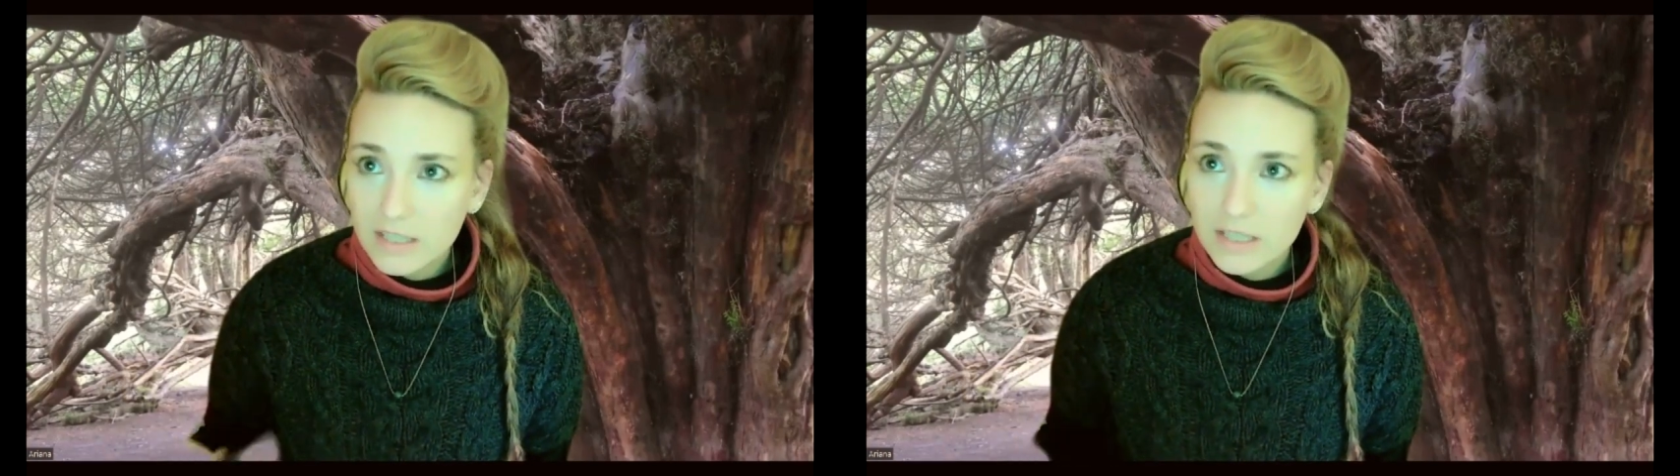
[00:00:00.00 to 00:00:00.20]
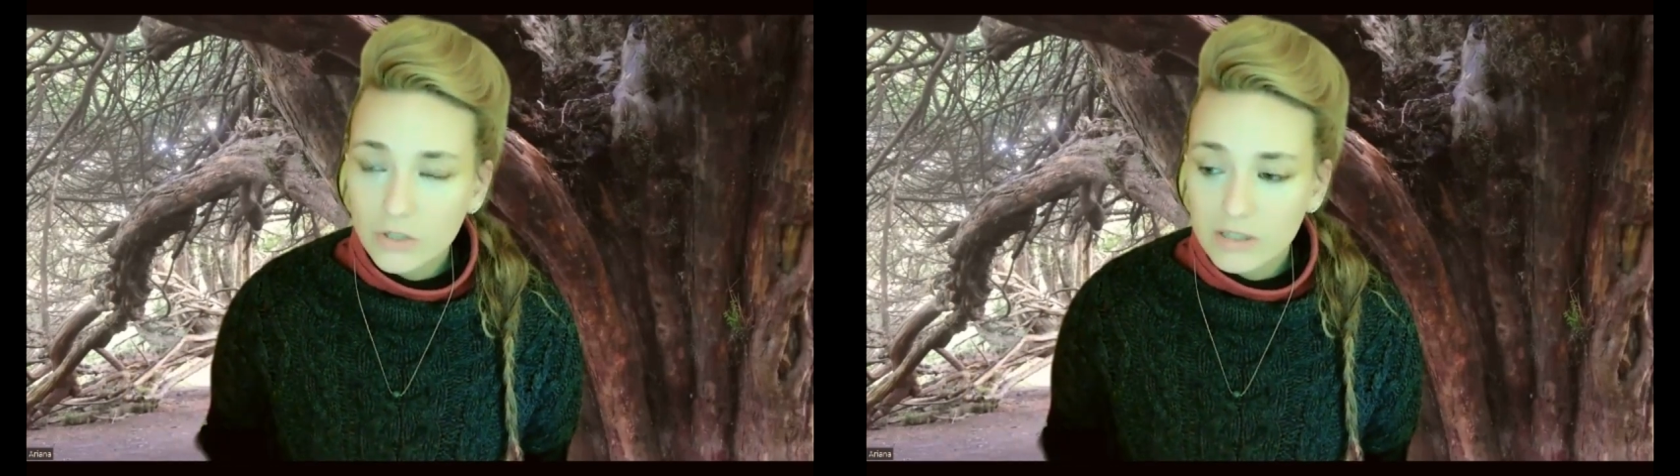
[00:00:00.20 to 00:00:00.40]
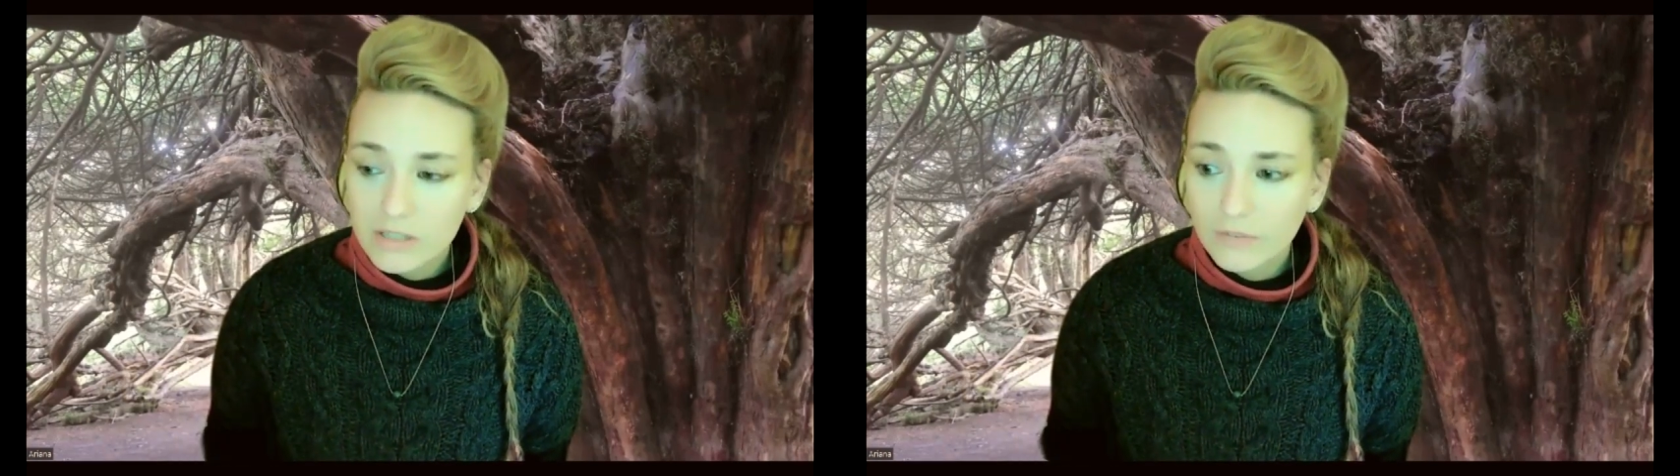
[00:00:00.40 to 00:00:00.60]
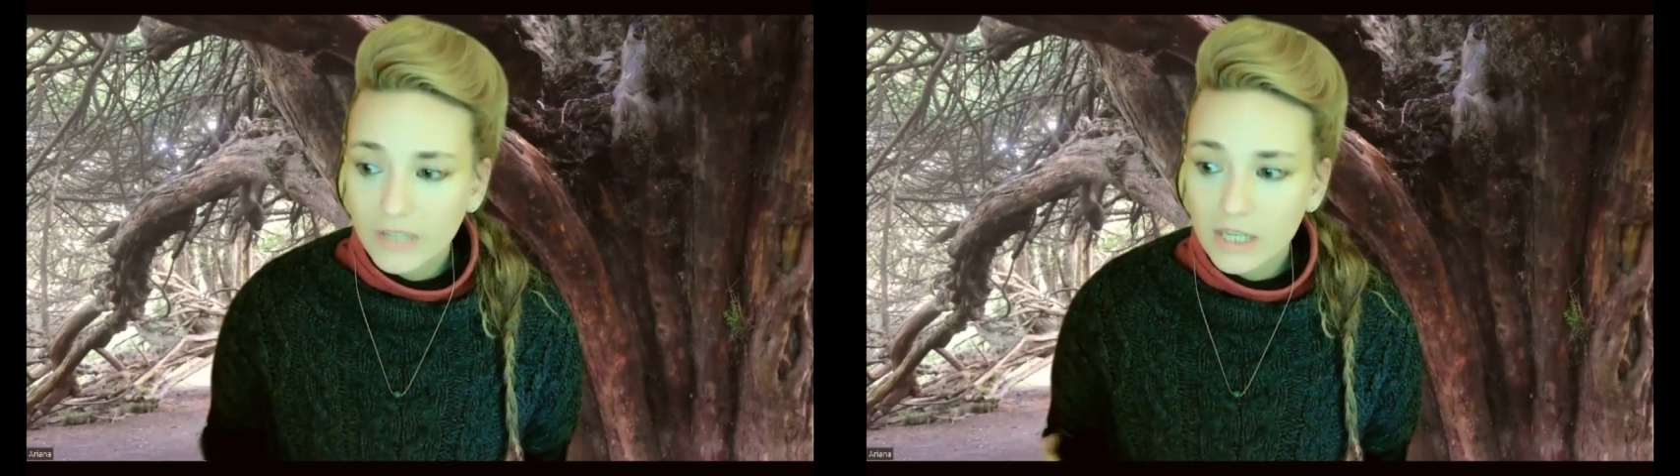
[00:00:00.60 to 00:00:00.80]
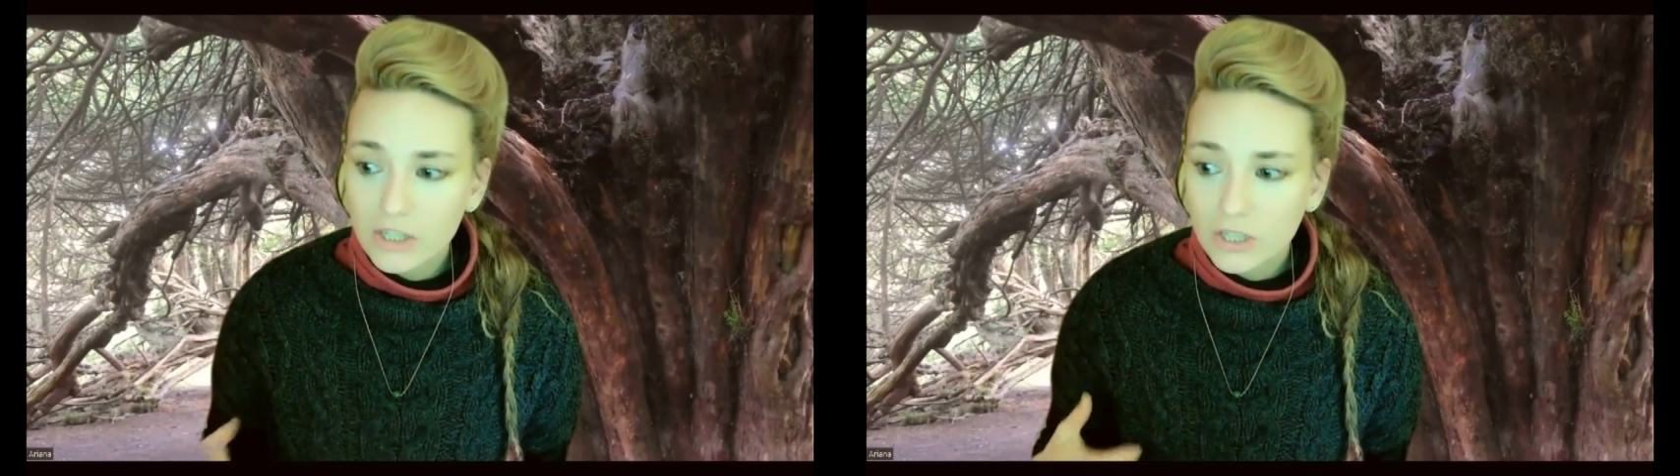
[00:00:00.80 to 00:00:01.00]

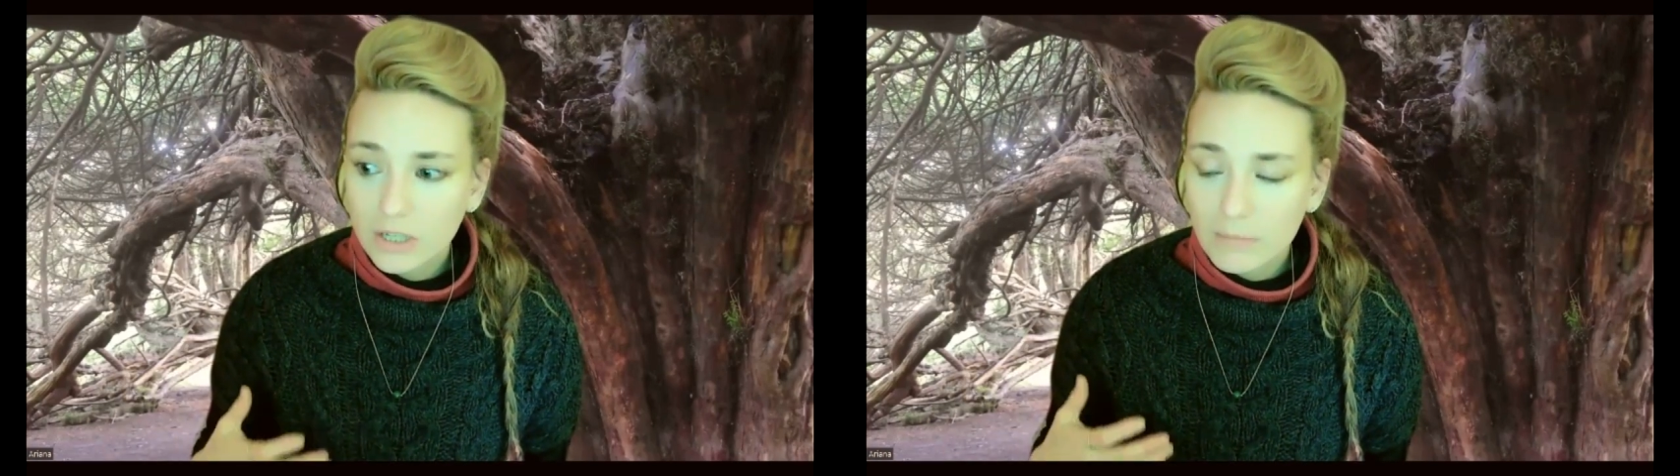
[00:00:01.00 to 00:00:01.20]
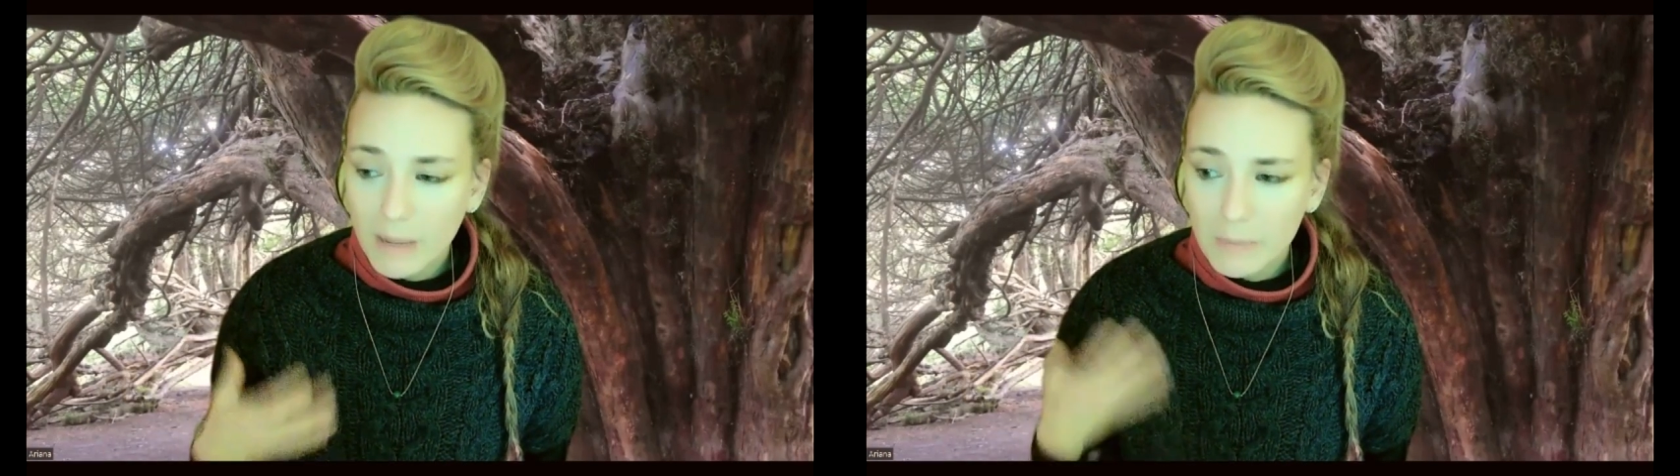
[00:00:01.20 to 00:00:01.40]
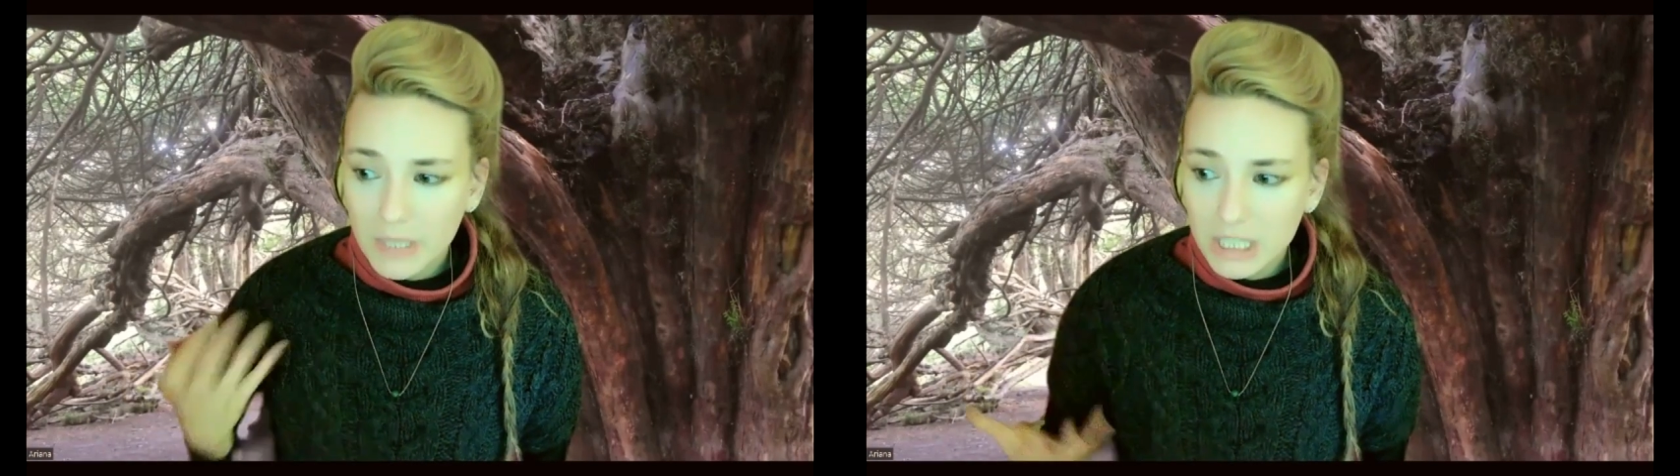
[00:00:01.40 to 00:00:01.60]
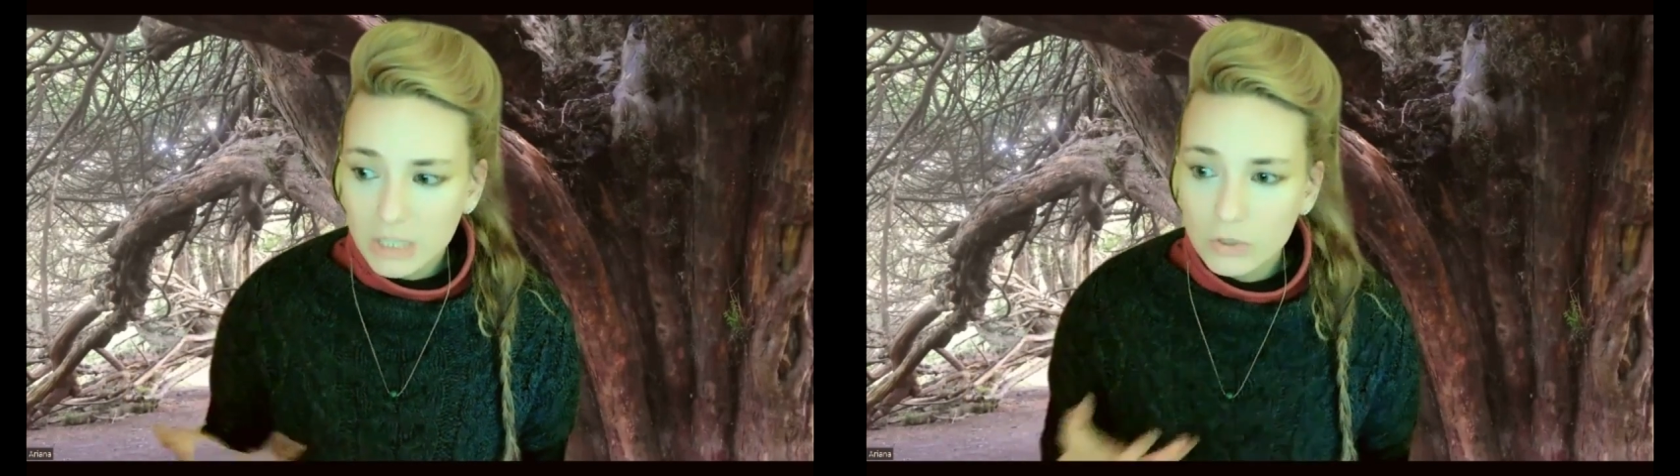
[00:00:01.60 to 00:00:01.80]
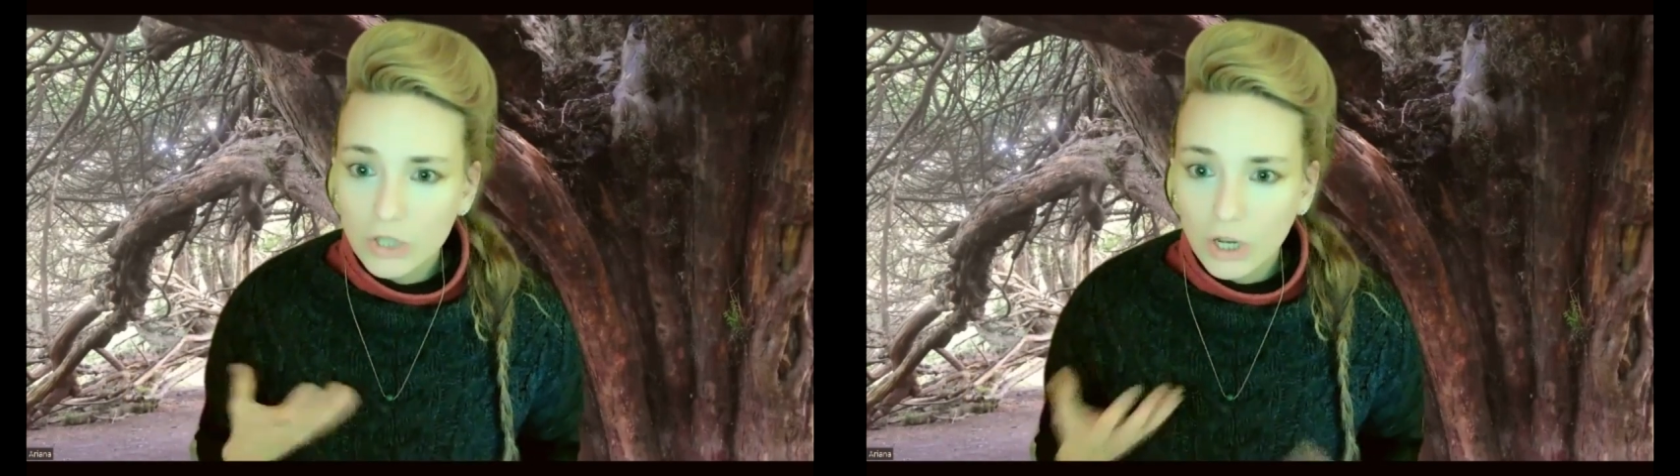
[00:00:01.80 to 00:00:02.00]
detoxification, my body
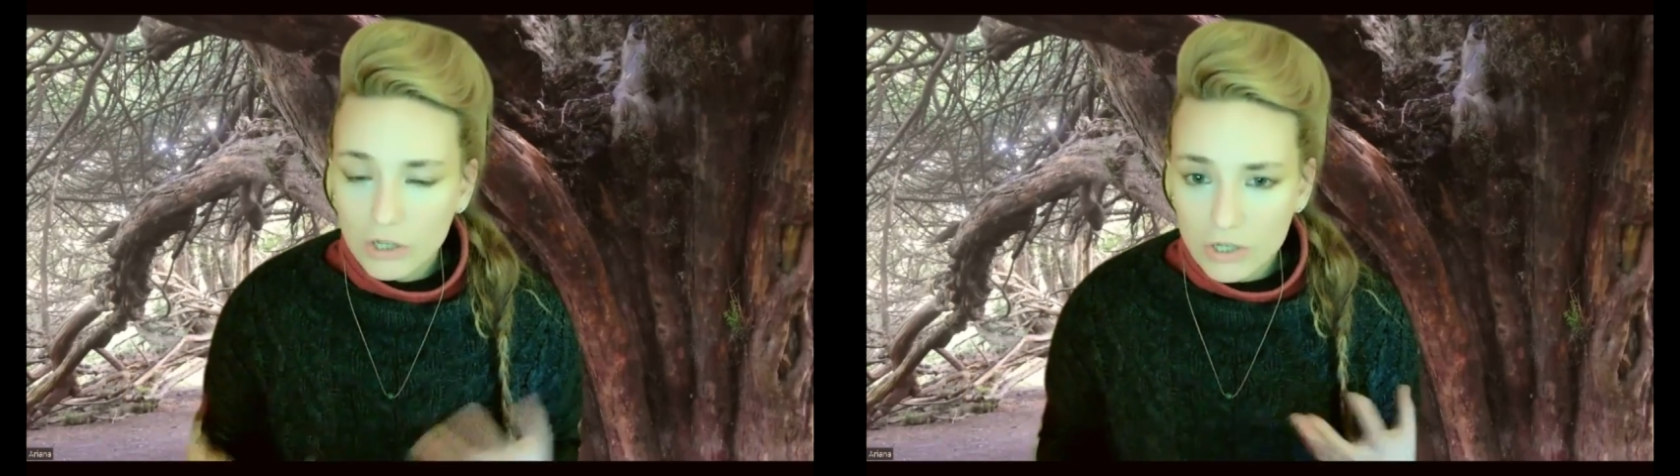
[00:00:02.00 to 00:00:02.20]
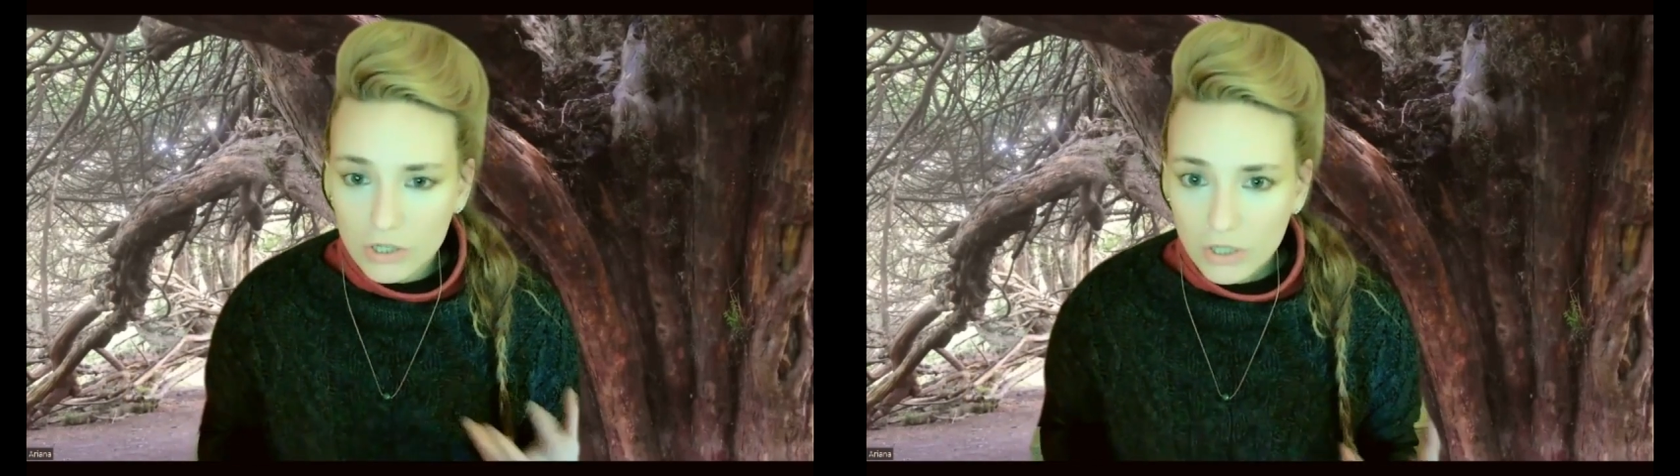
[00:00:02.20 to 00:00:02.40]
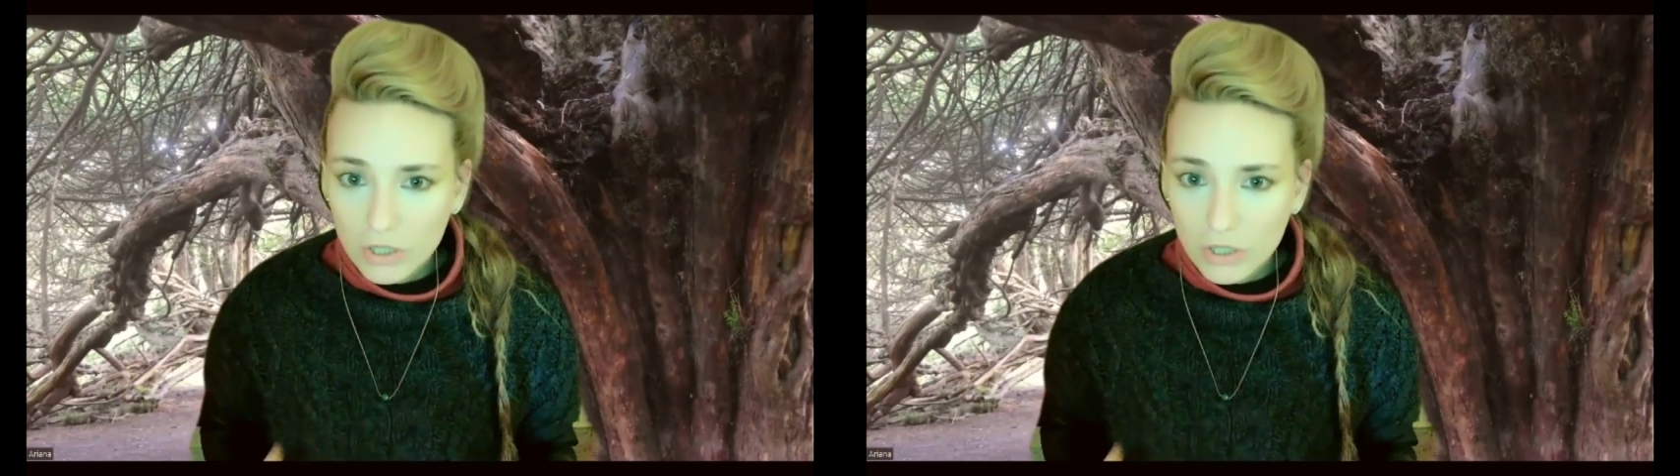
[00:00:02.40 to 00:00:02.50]
could not,